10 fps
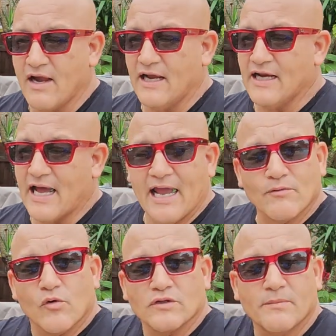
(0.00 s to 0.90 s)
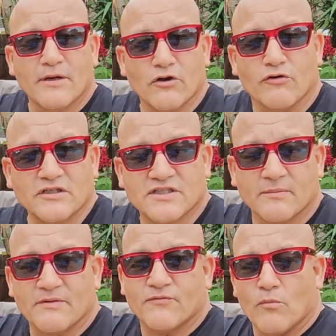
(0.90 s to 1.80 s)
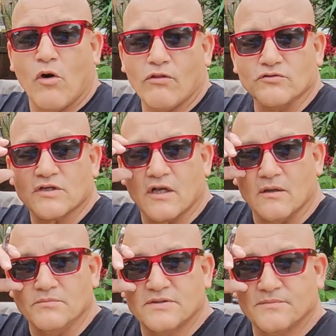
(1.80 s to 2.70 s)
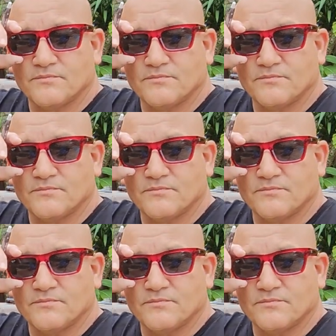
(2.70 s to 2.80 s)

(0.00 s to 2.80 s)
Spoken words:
and I am going to be learning something from all those clubs,